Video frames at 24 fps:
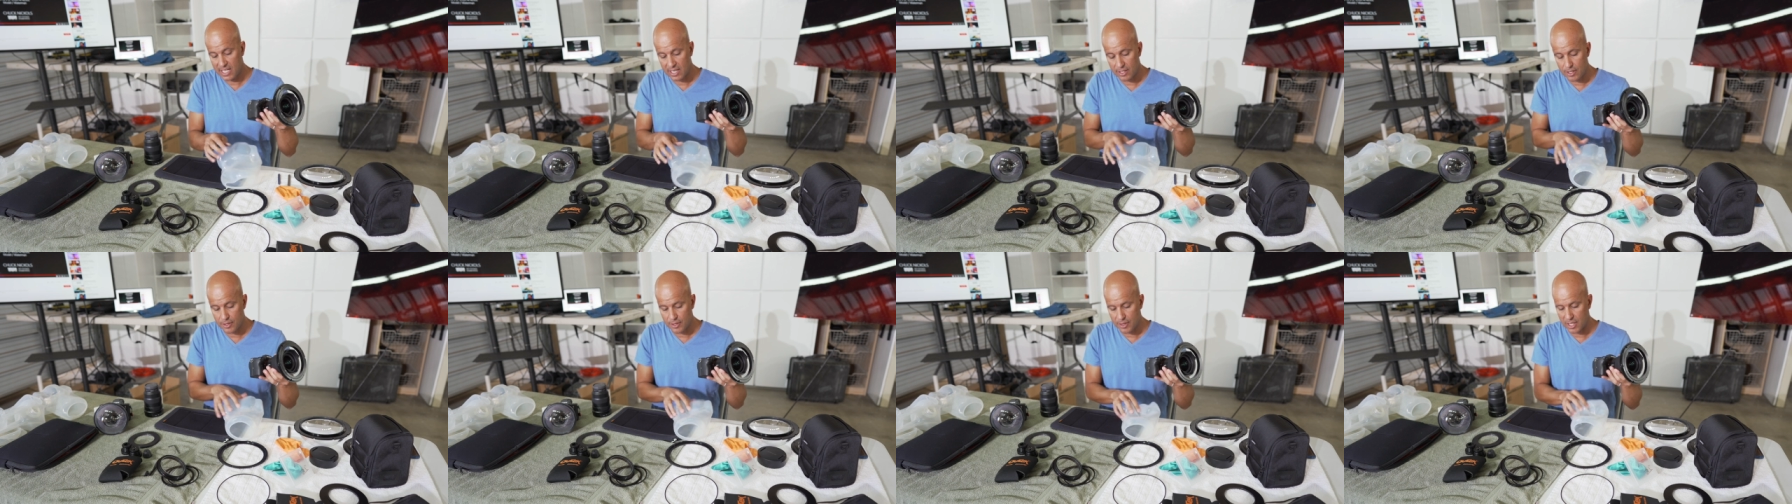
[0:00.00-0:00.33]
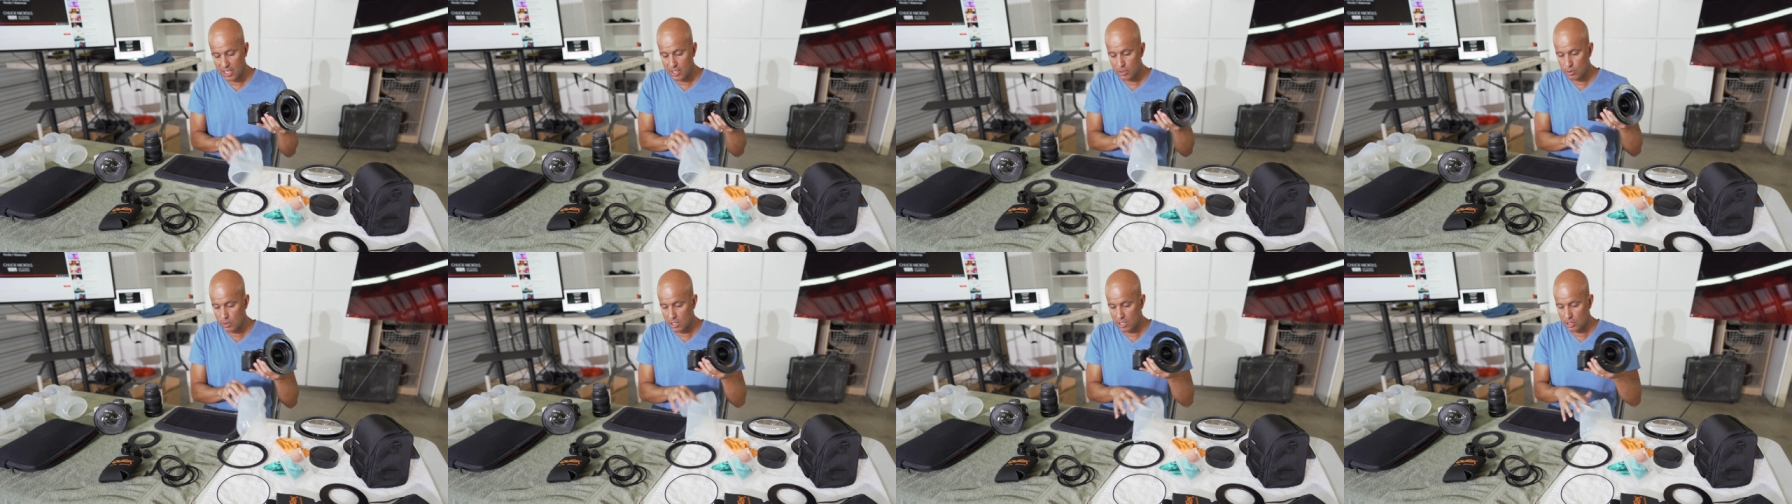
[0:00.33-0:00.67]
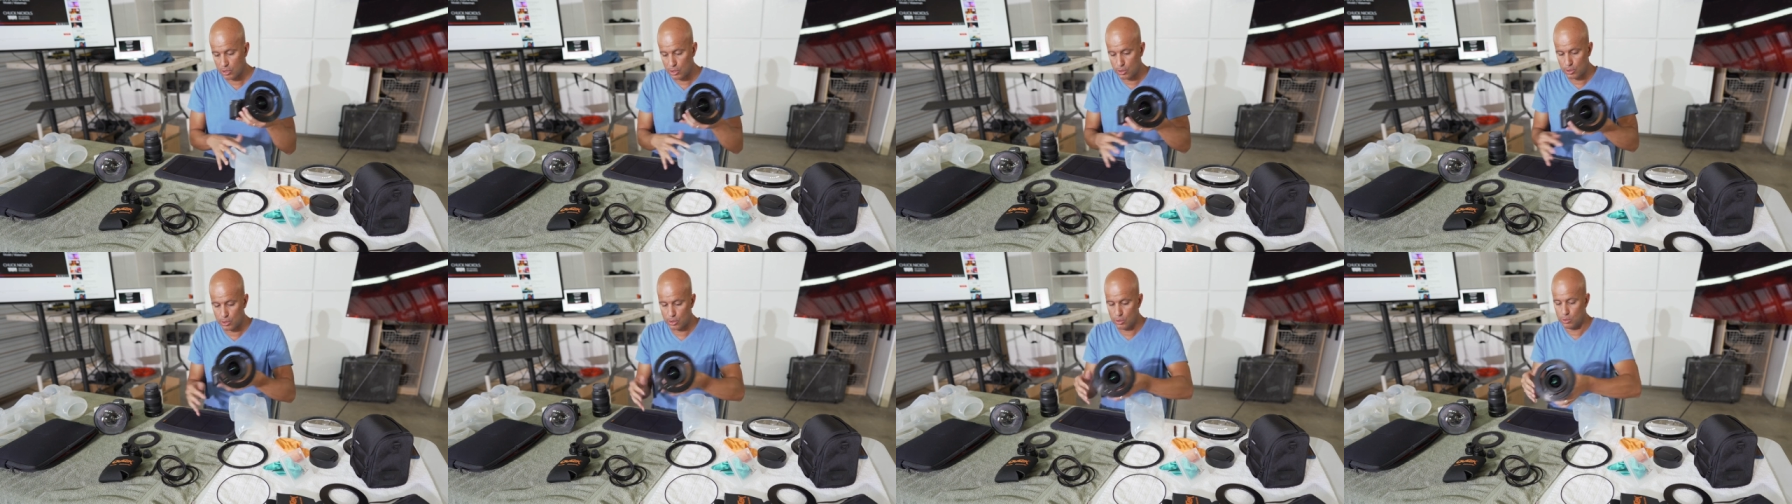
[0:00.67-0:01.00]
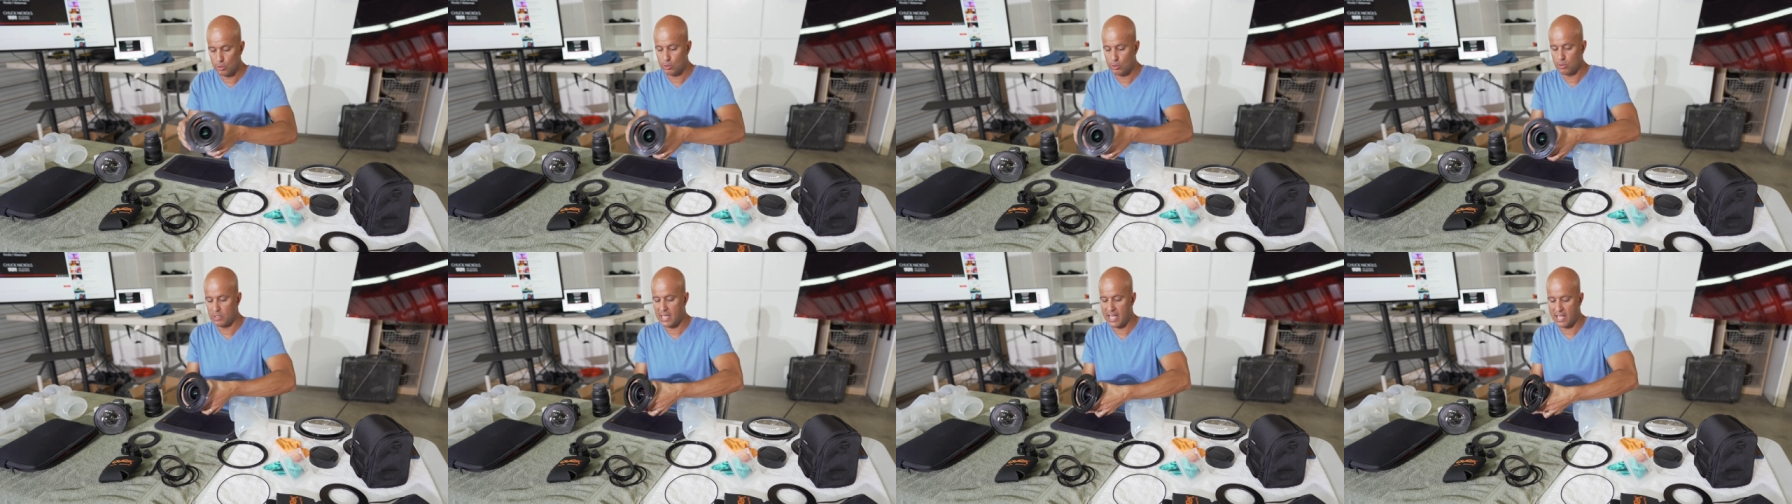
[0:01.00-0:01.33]
The other thing you can
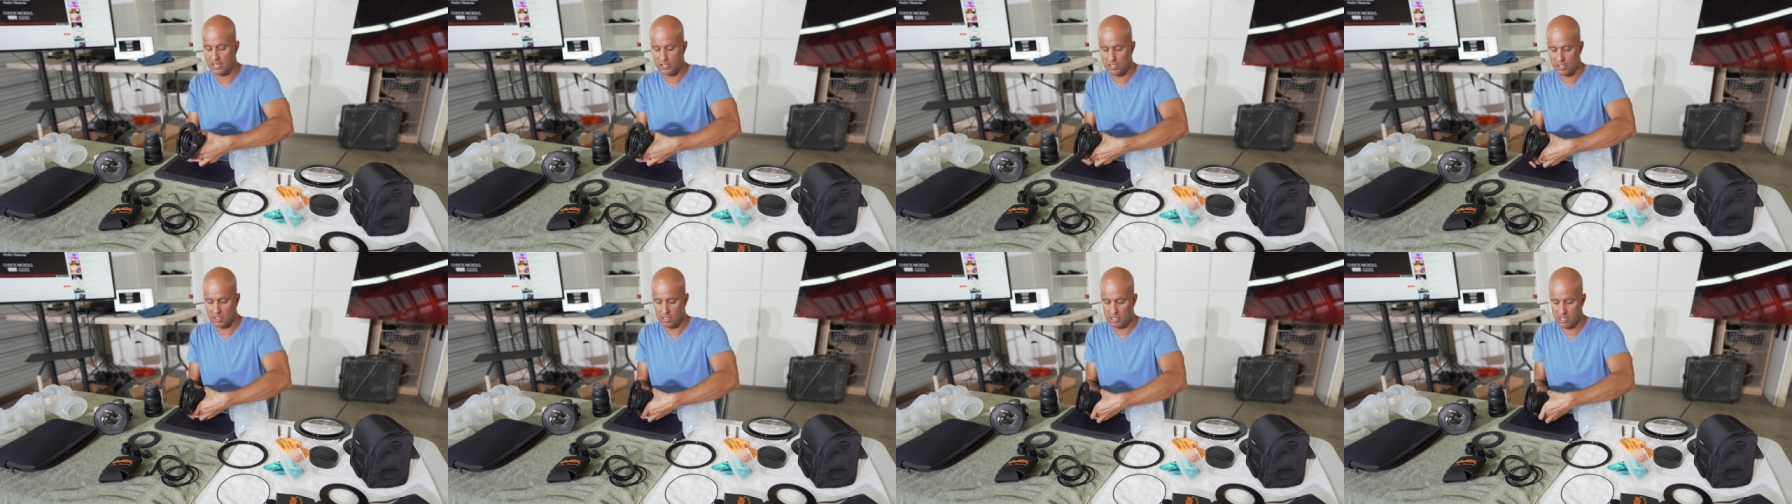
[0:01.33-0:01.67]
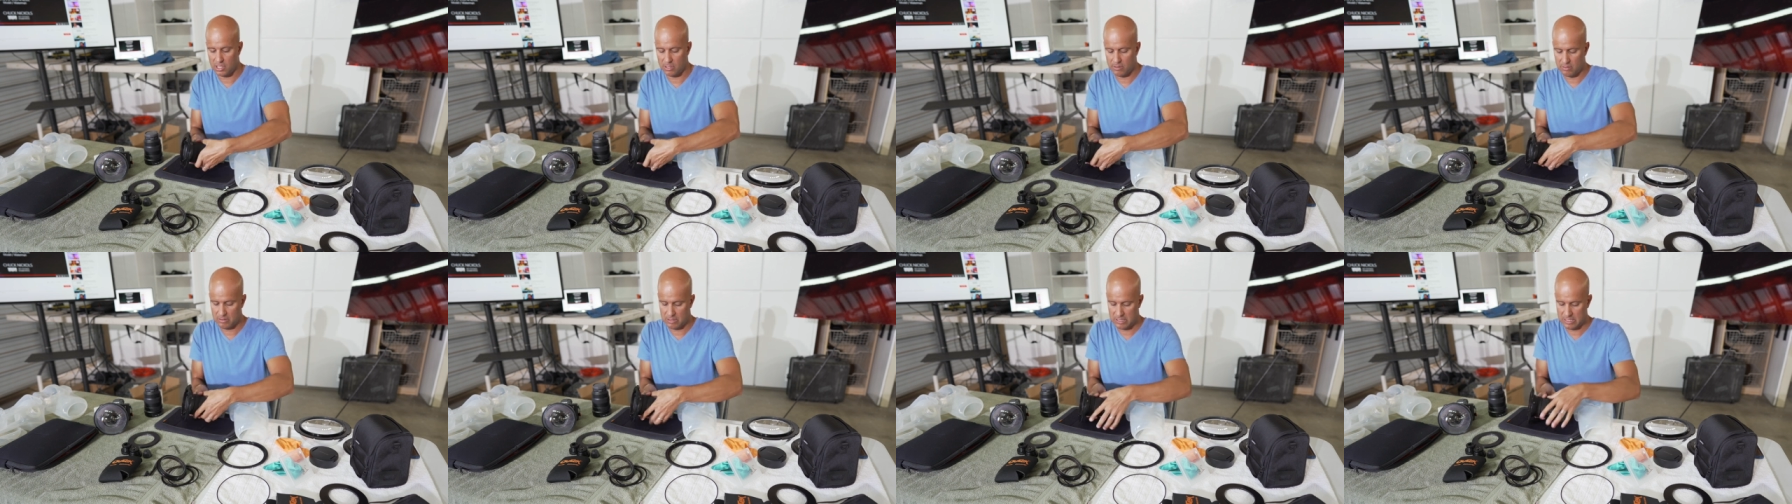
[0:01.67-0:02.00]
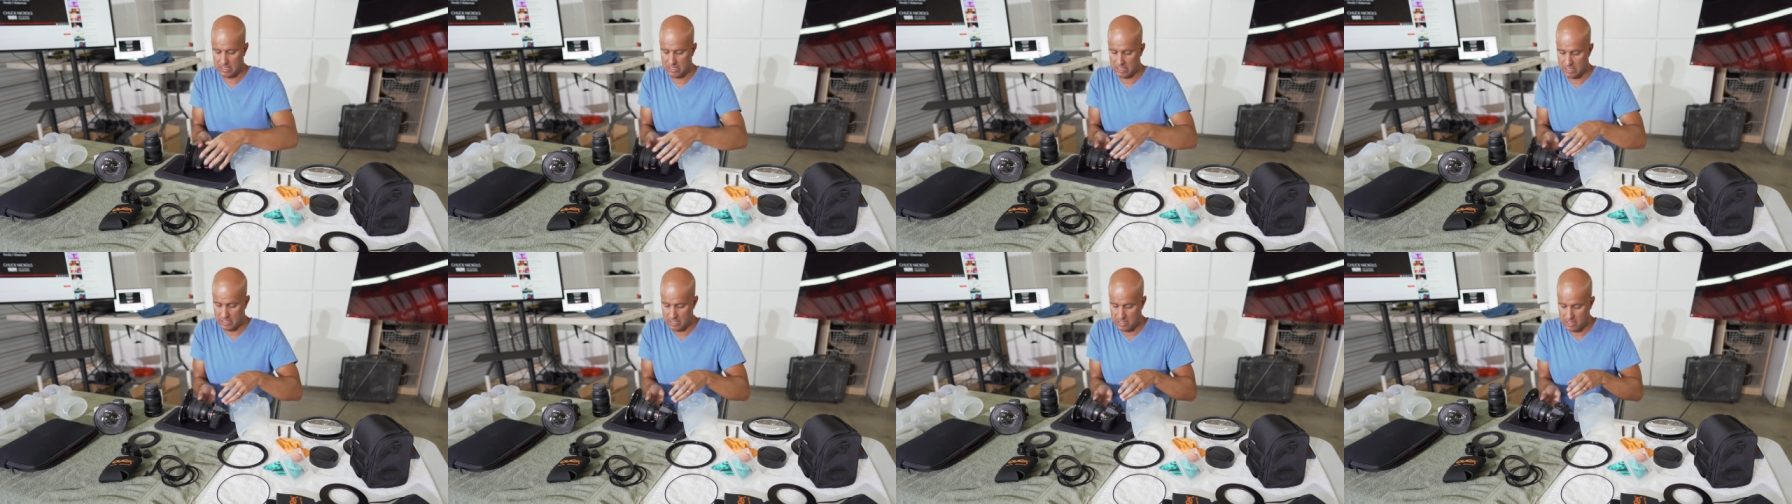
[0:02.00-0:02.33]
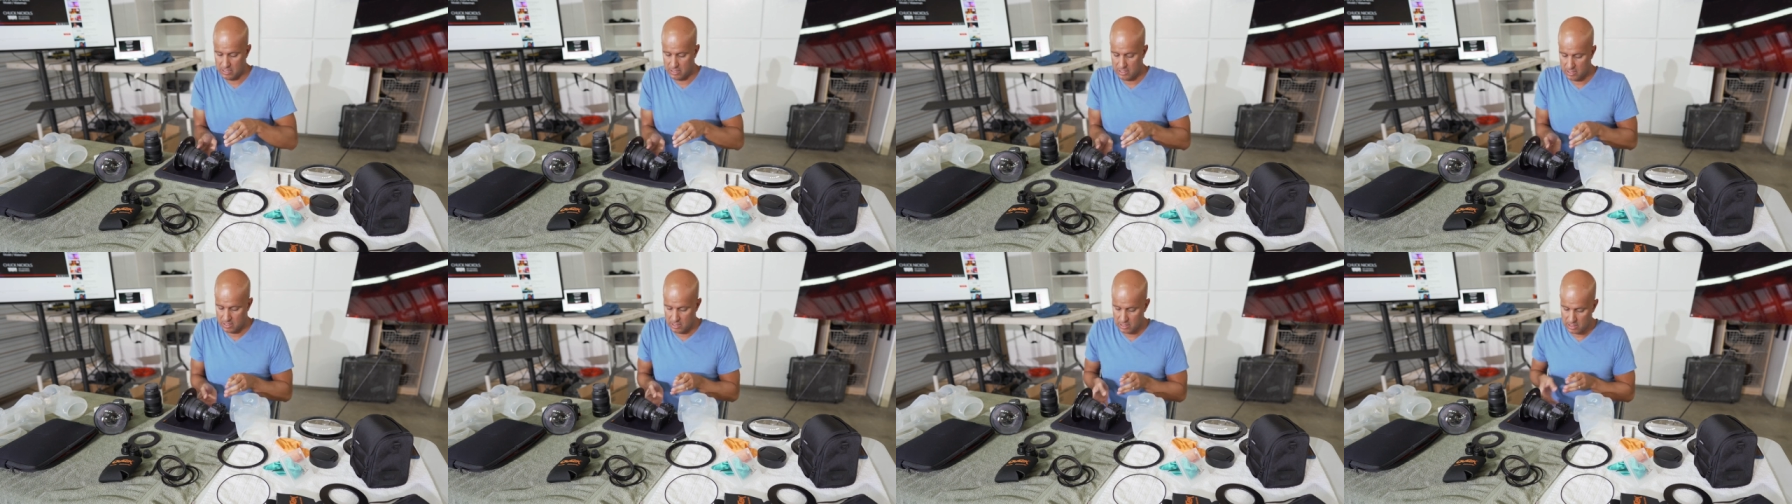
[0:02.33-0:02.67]
do, actually,
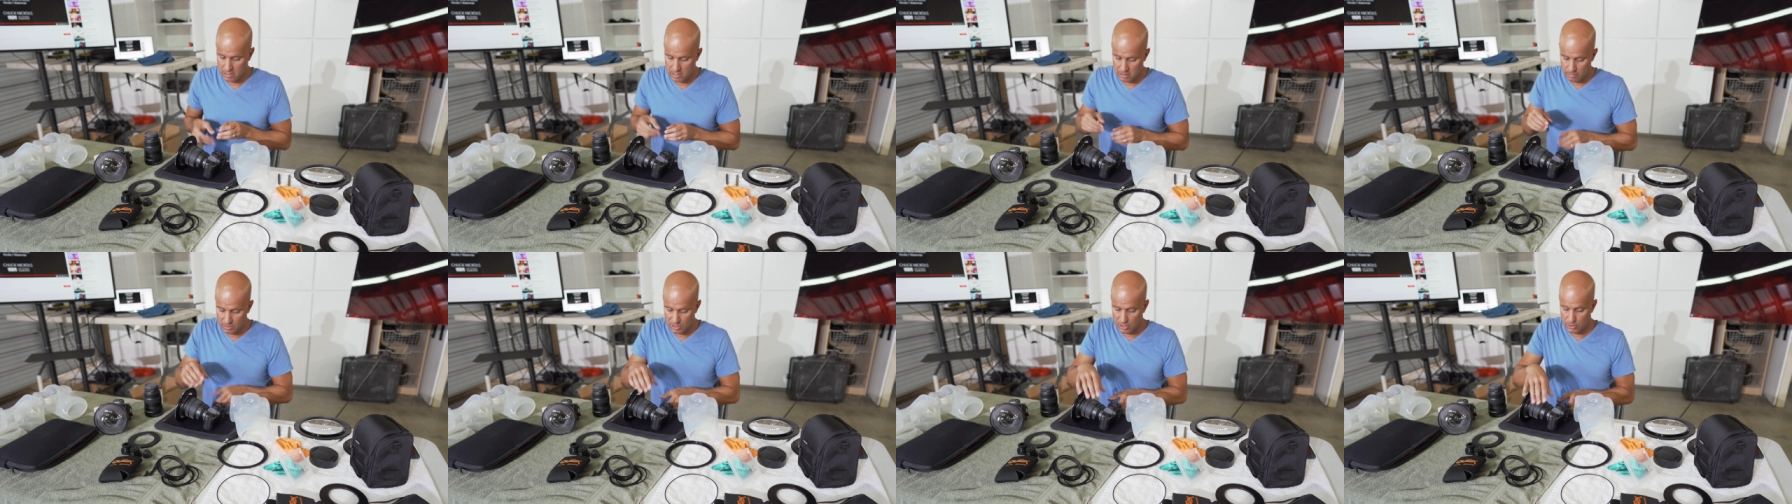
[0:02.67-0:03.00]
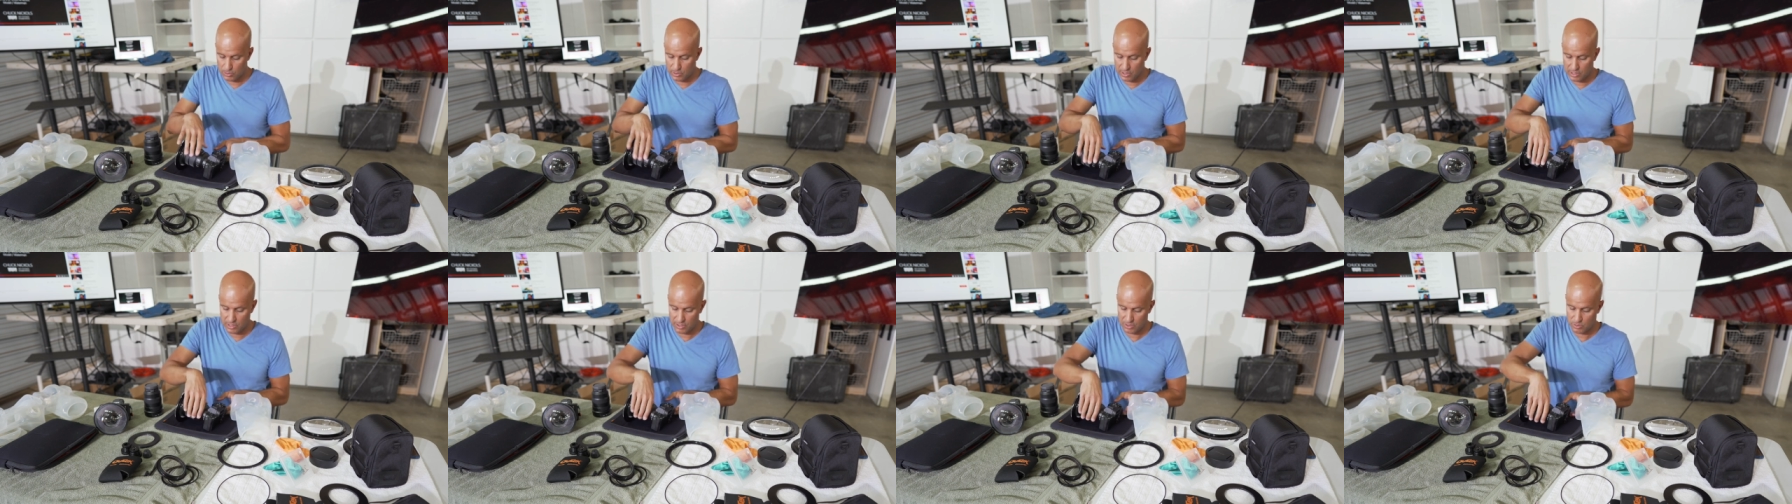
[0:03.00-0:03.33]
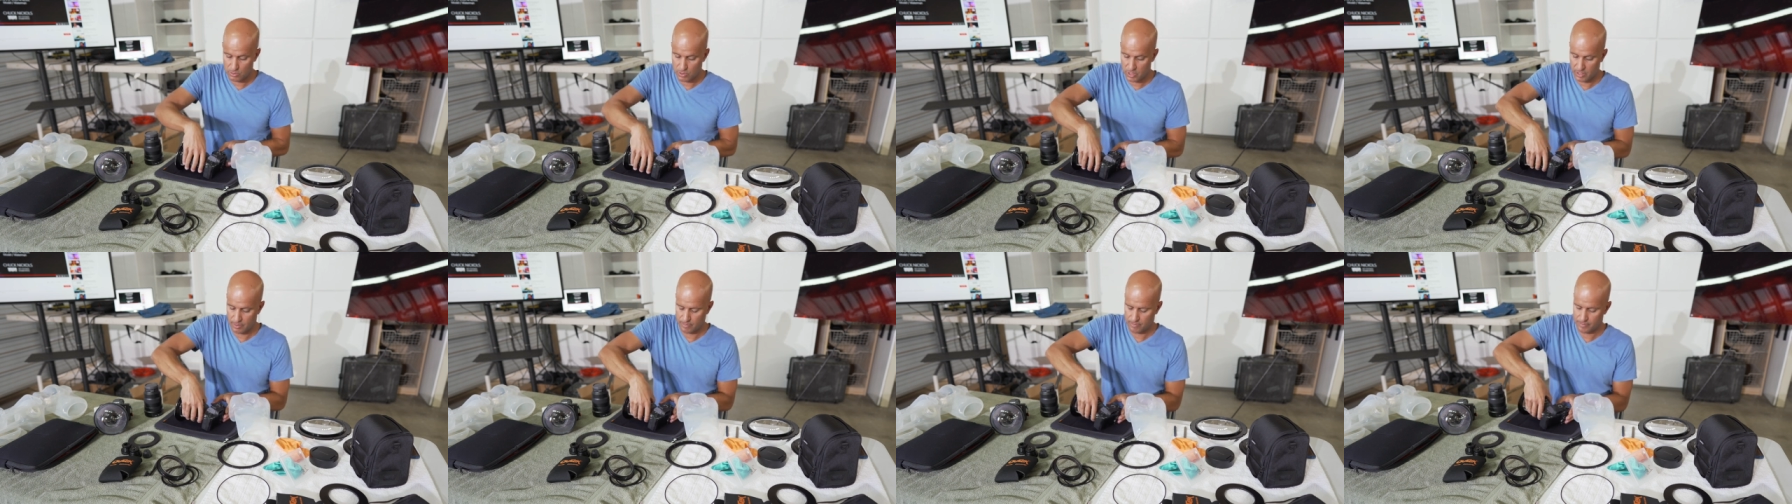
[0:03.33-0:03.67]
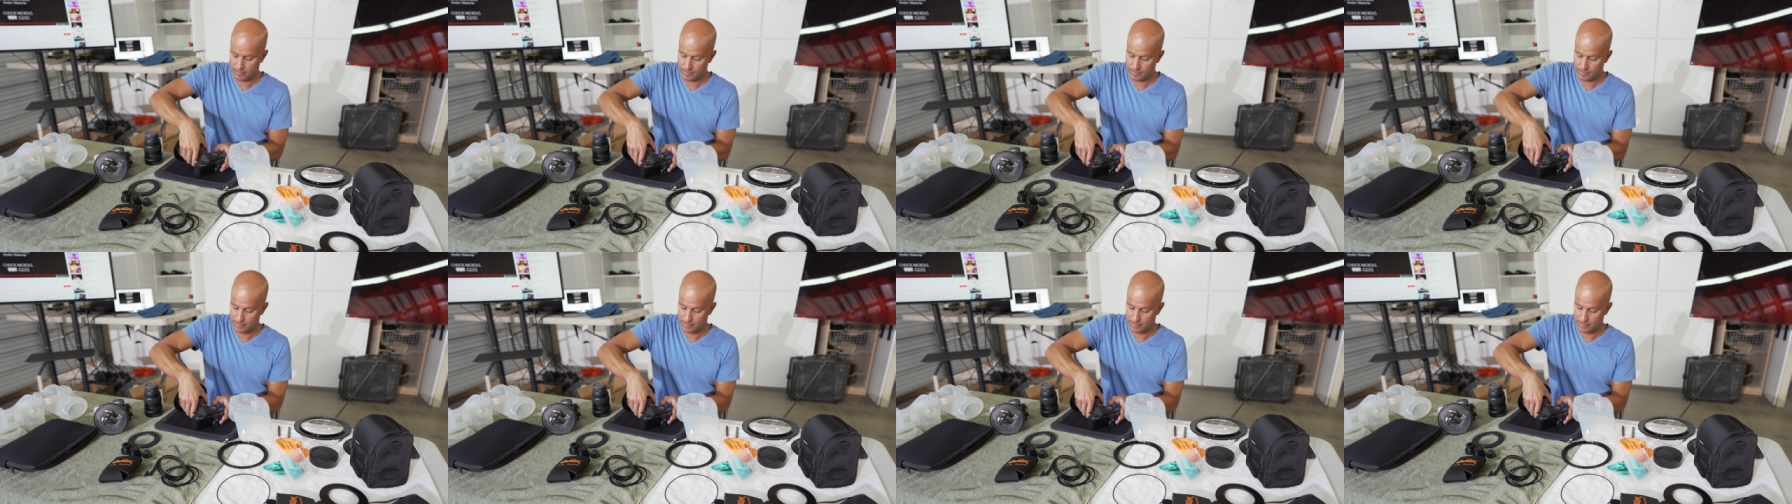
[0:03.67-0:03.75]
let me do it this way.